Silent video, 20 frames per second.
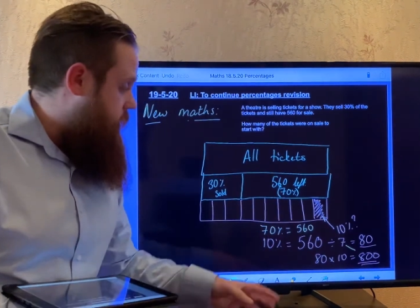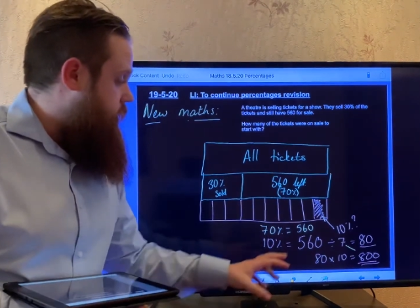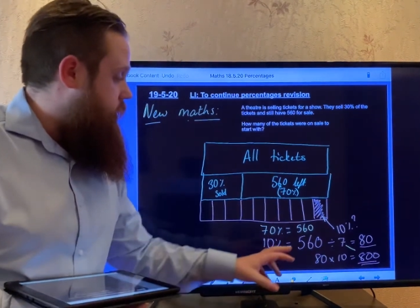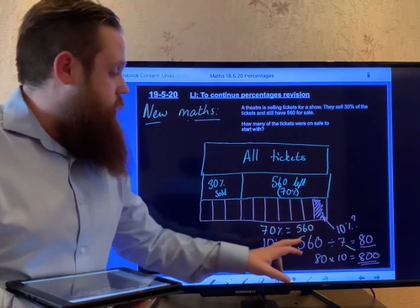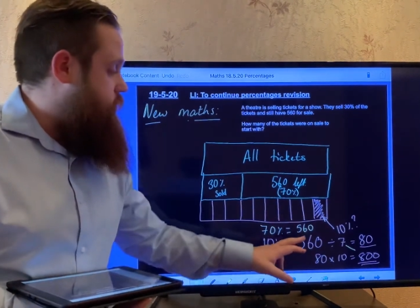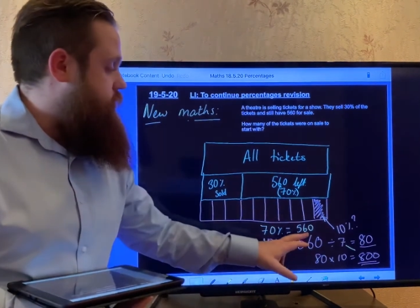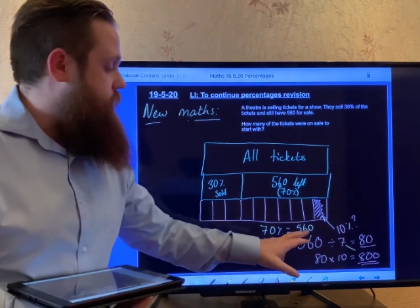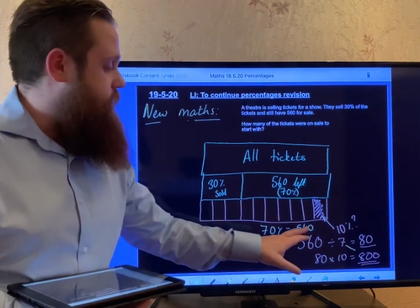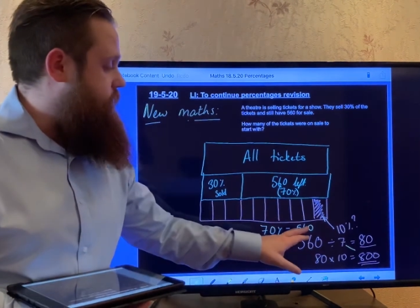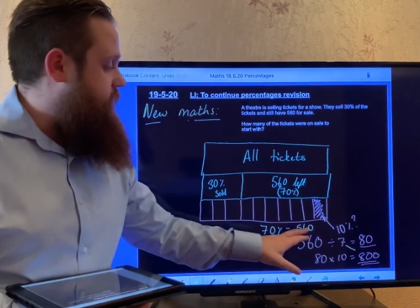
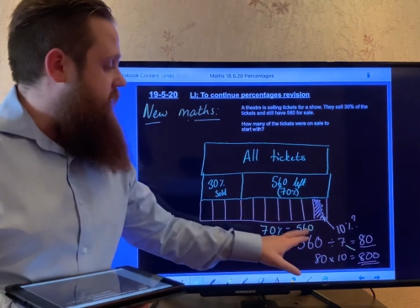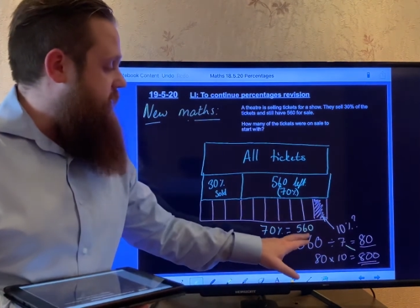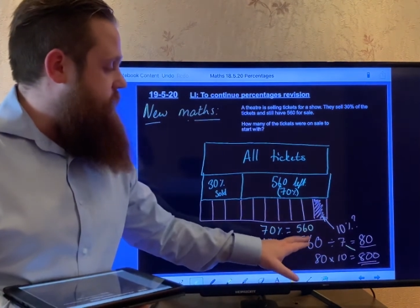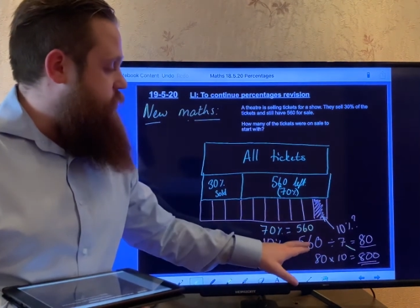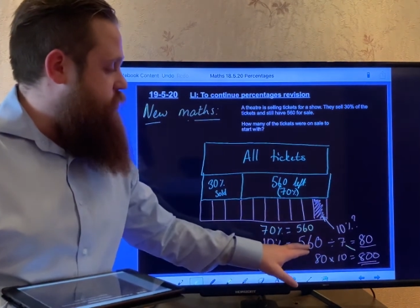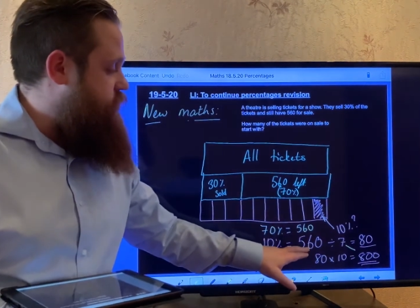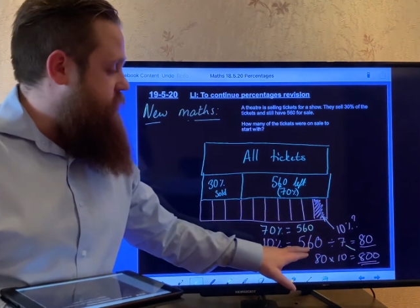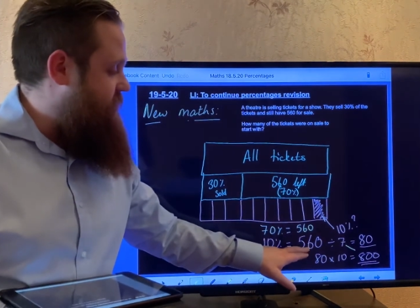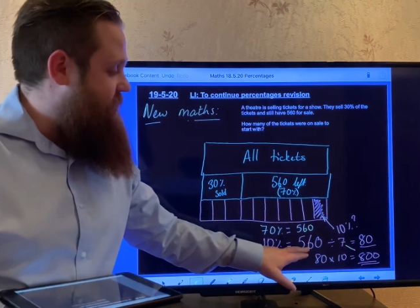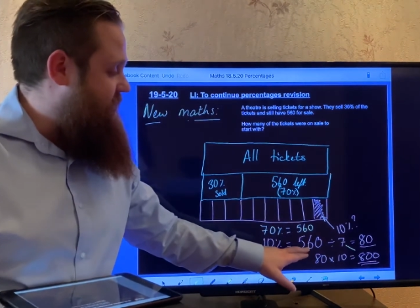So
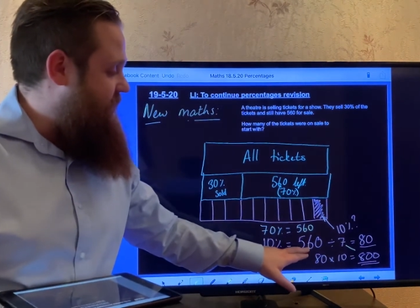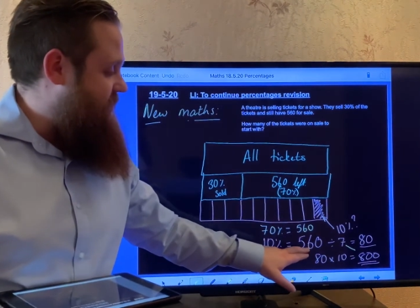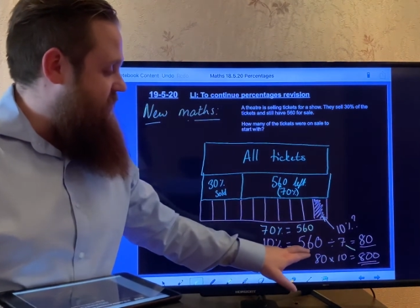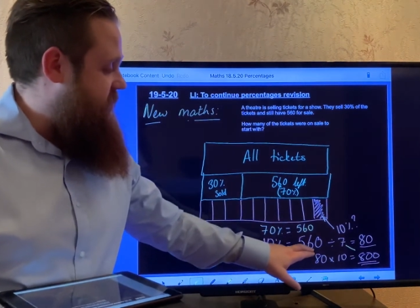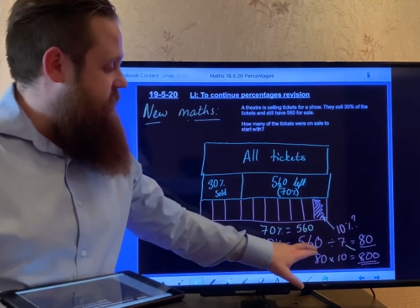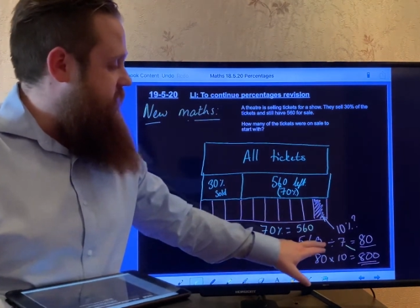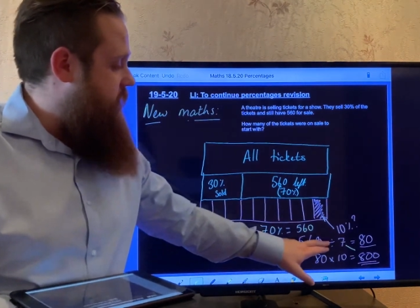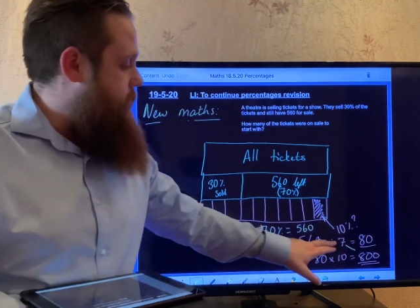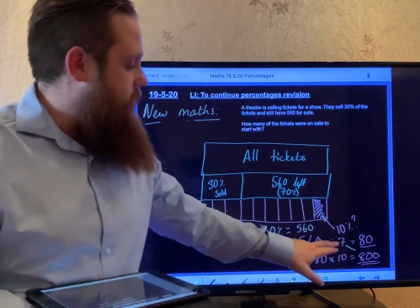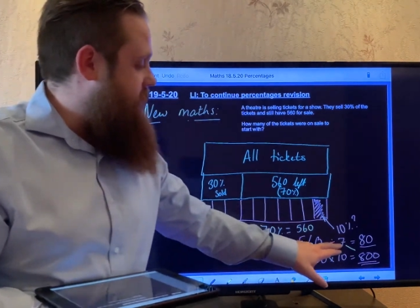560
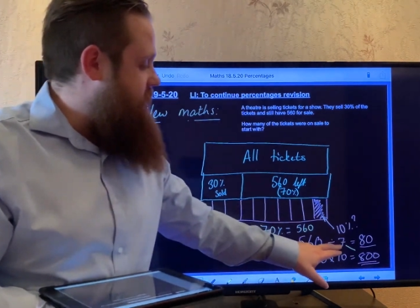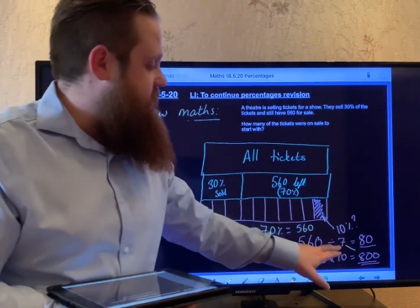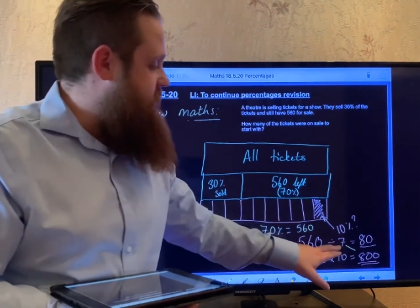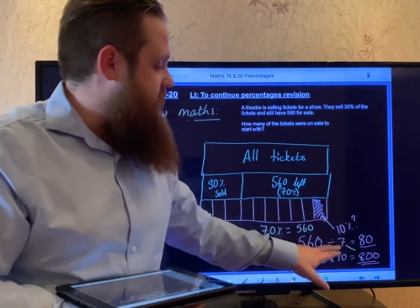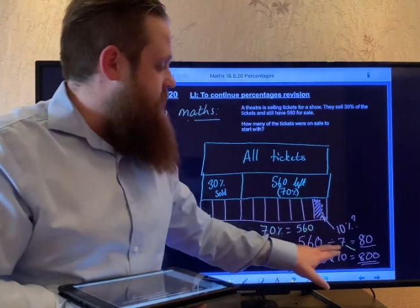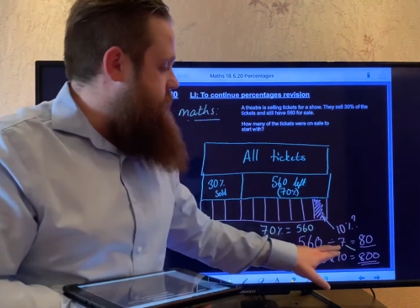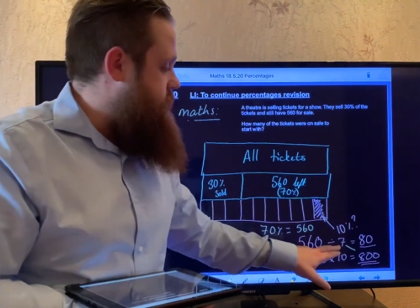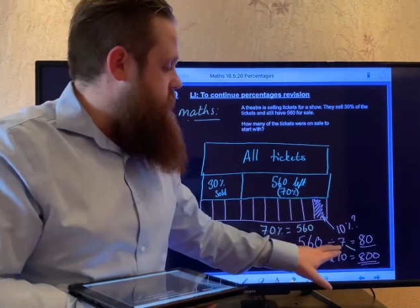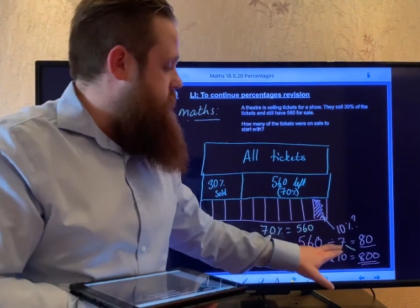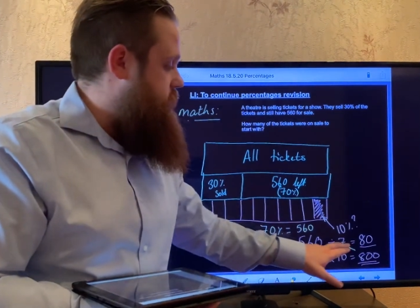divided by
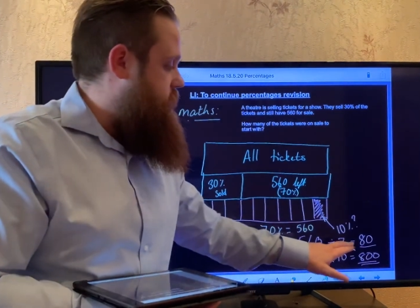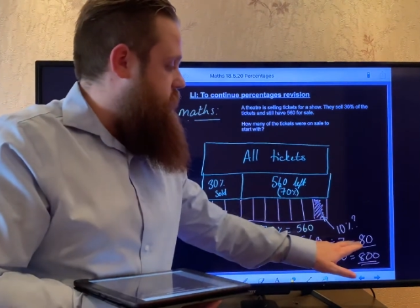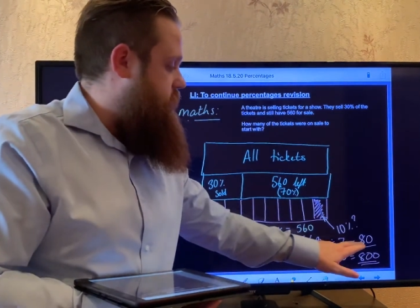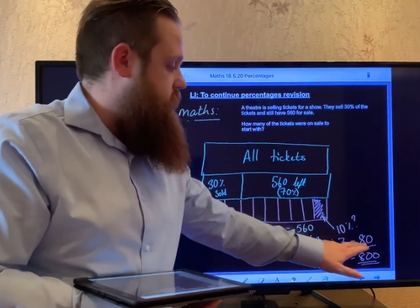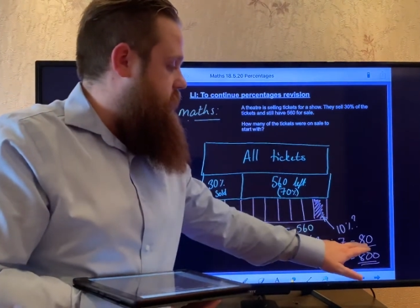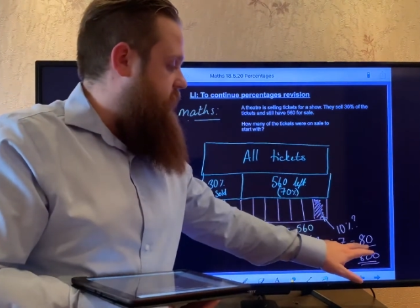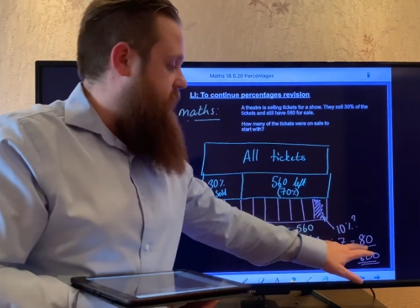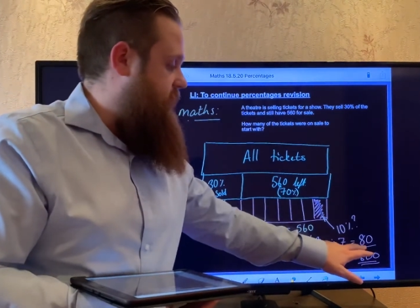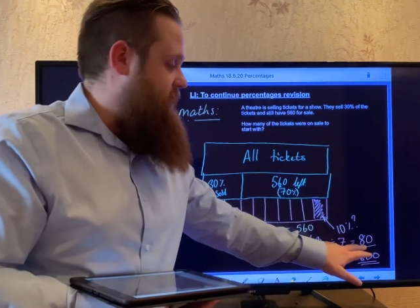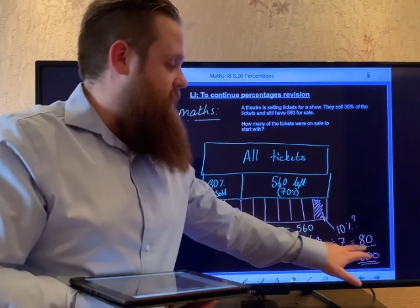7
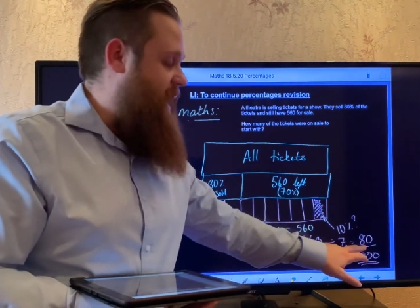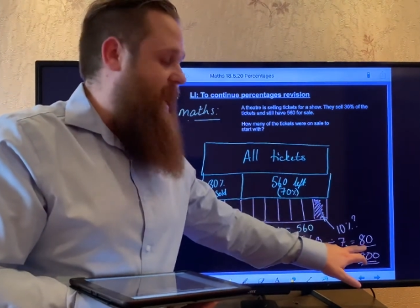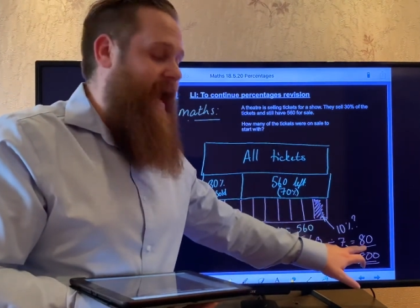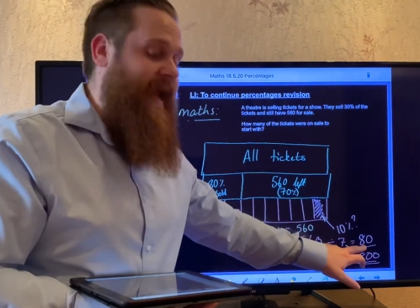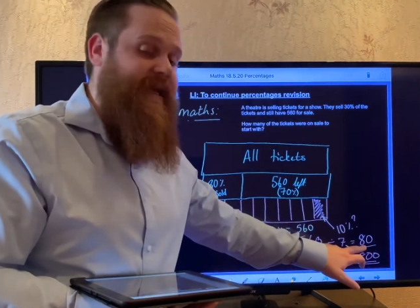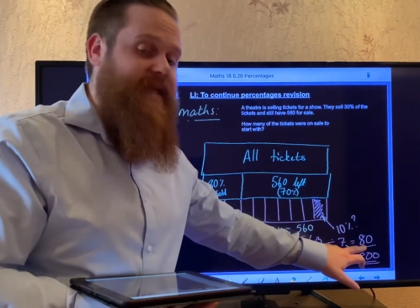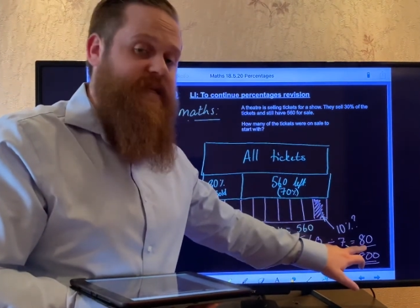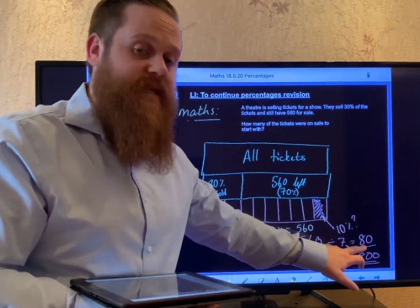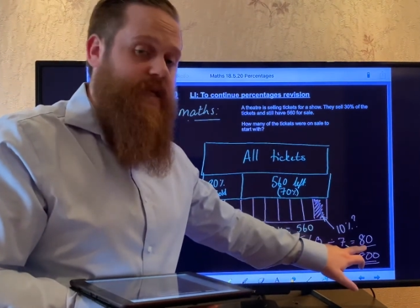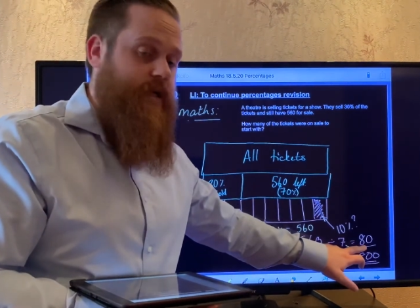is
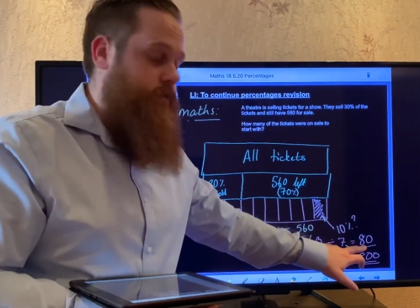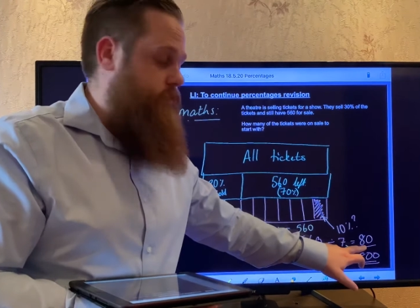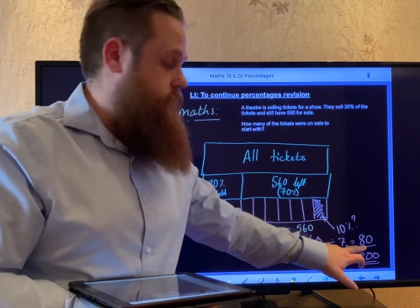80.